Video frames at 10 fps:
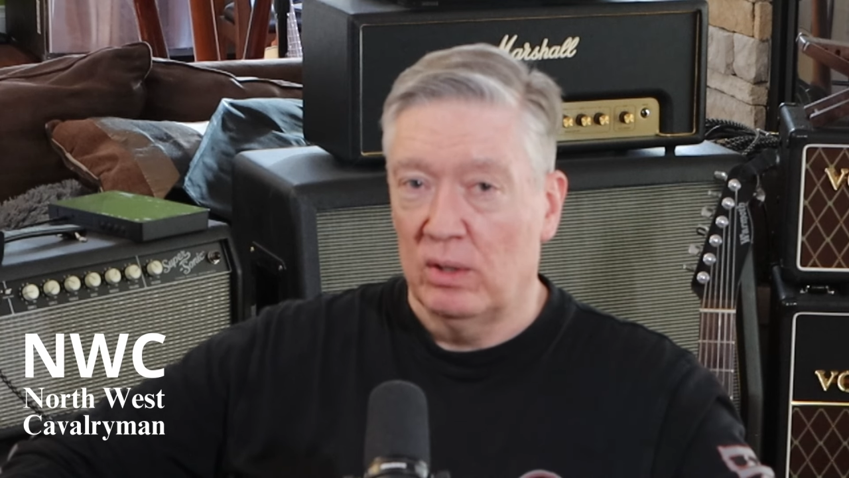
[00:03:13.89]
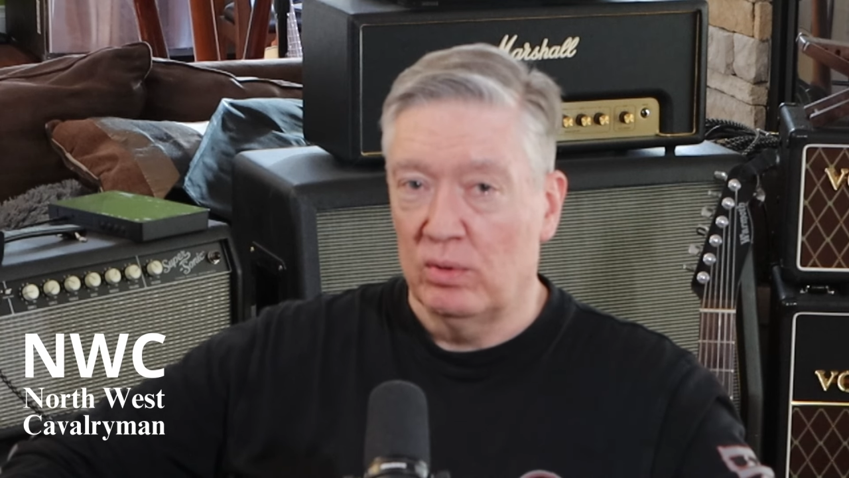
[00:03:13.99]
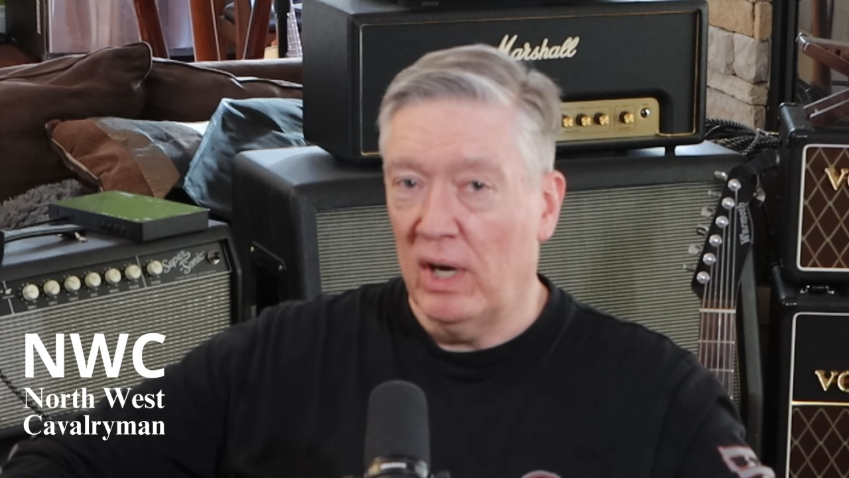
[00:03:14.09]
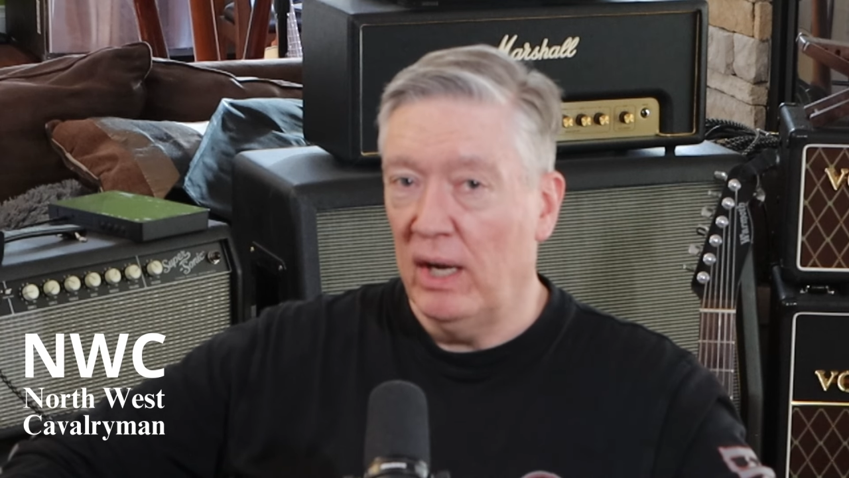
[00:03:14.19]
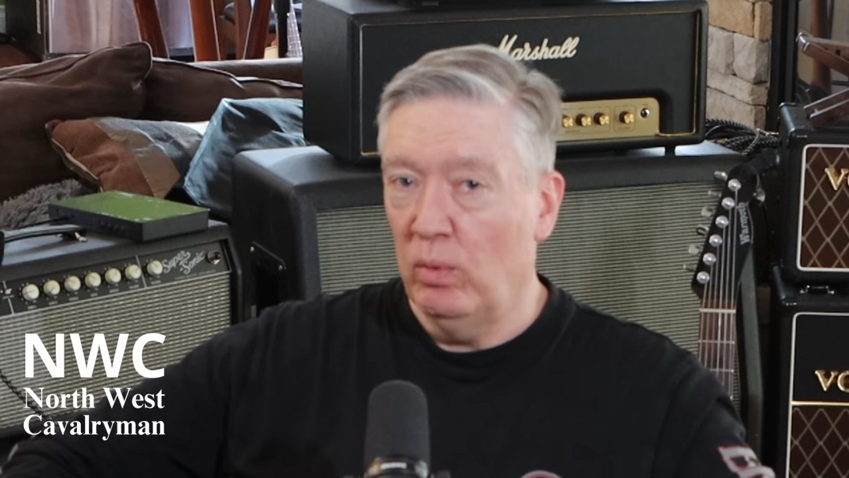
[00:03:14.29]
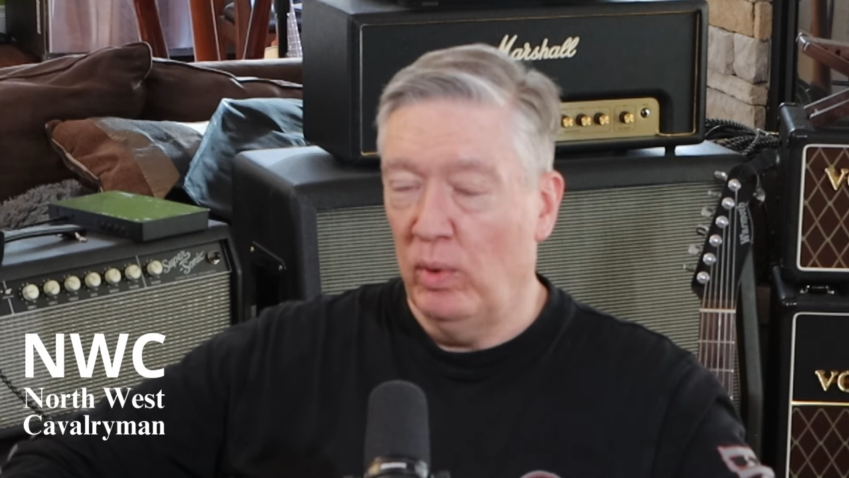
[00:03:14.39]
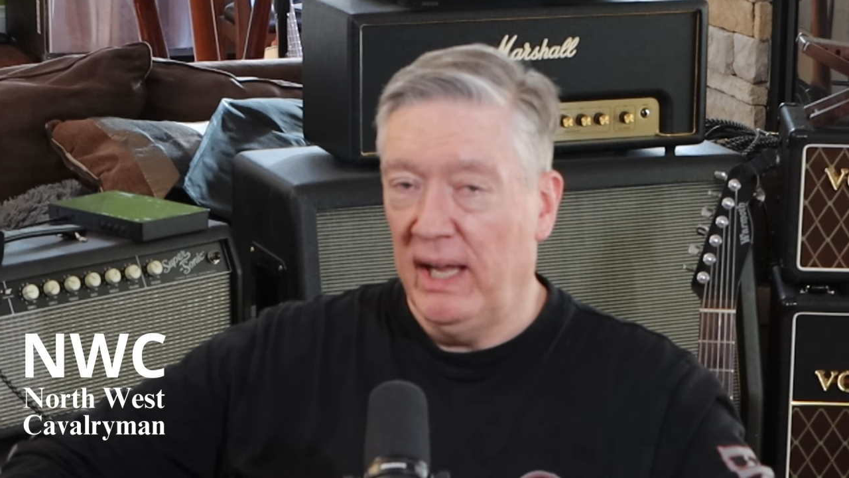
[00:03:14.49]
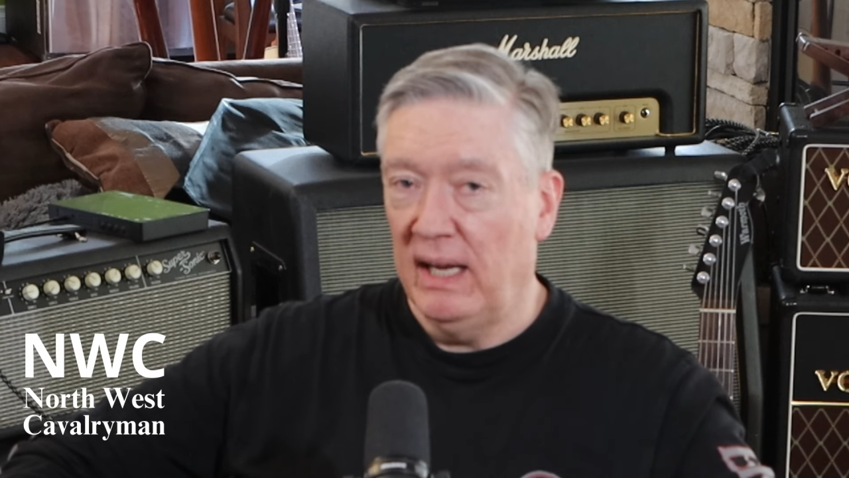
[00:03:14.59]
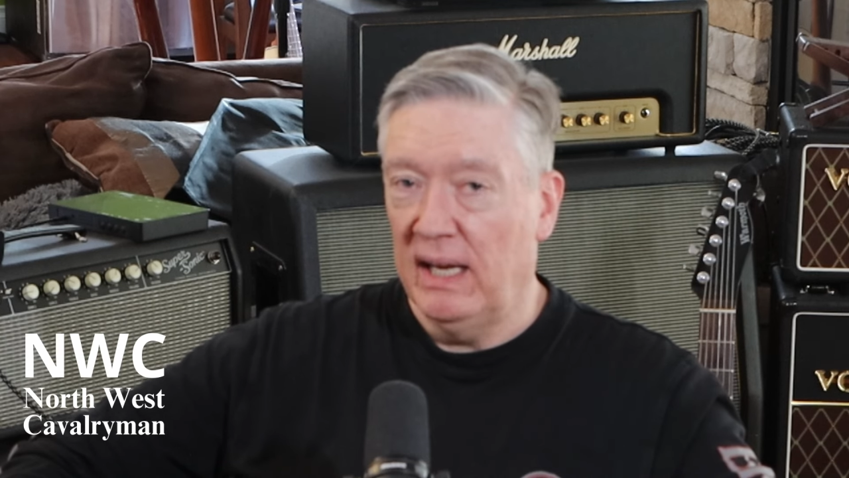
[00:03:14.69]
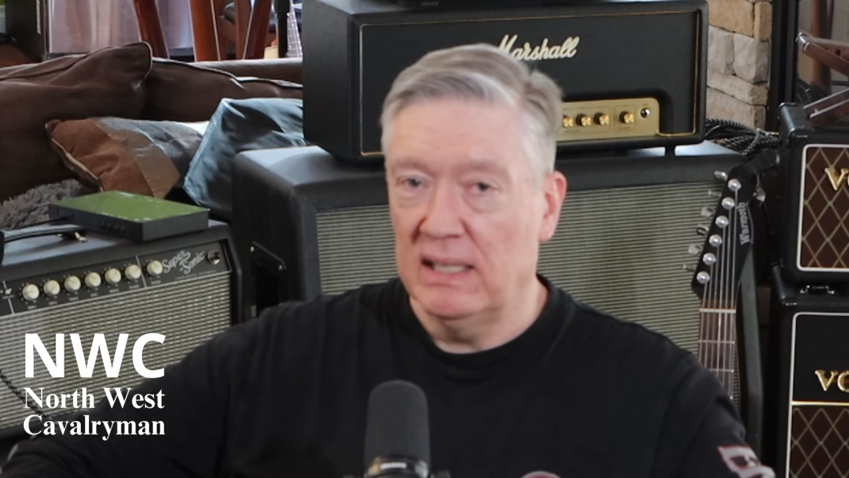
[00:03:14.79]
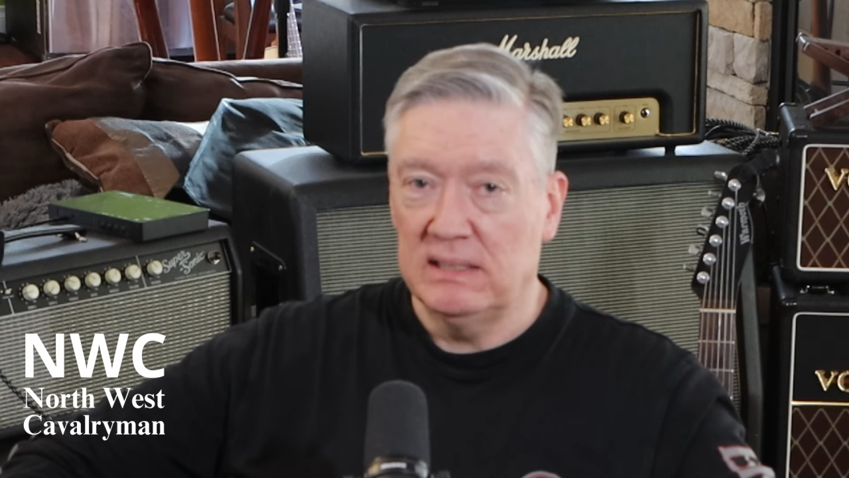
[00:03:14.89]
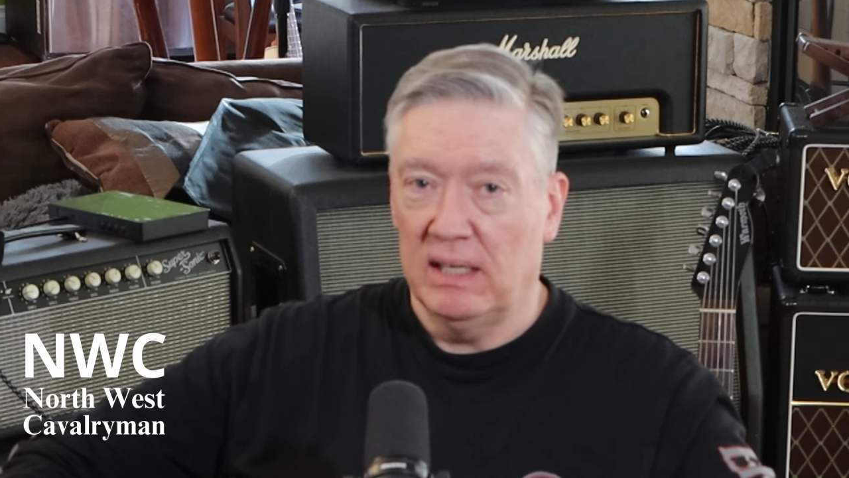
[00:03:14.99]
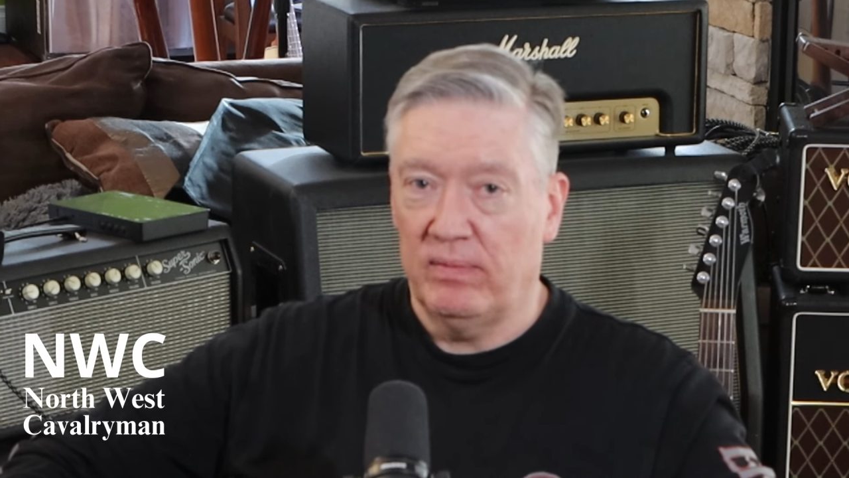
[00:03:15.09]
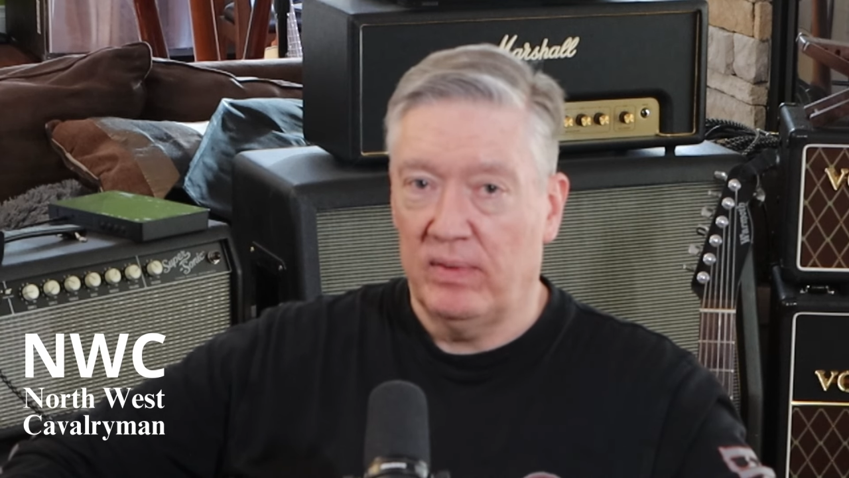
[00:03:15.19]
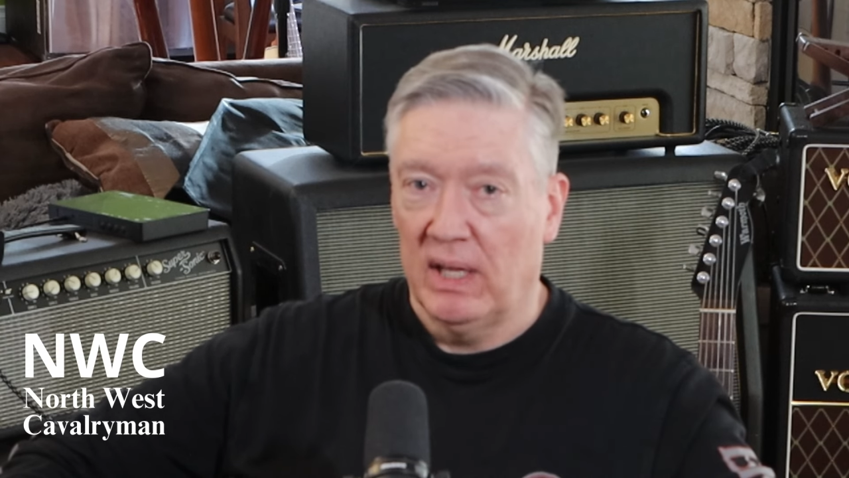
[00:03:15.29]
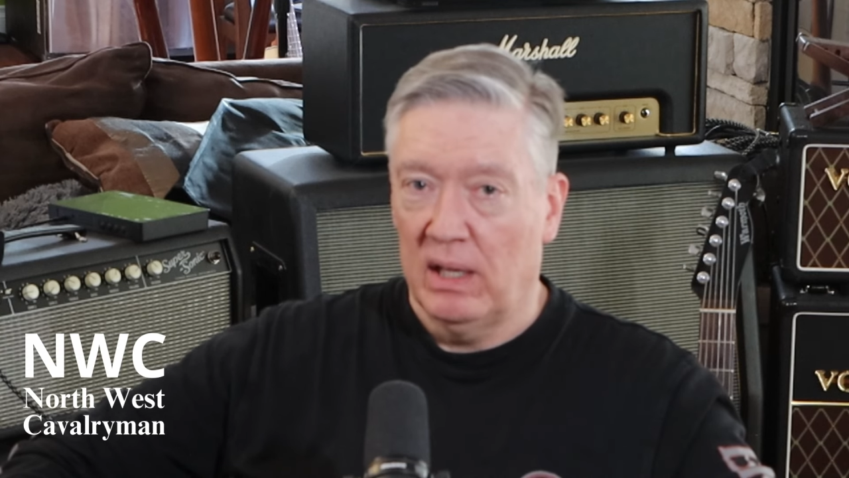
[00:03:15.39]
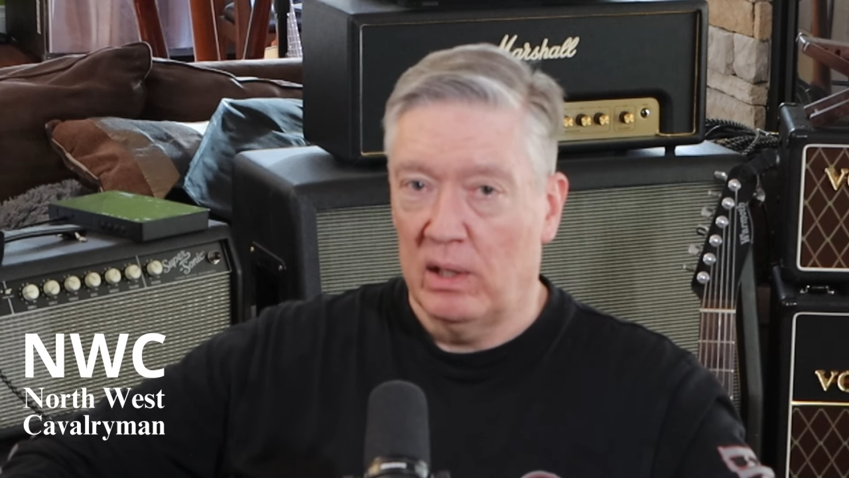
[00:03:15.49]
right-wing as if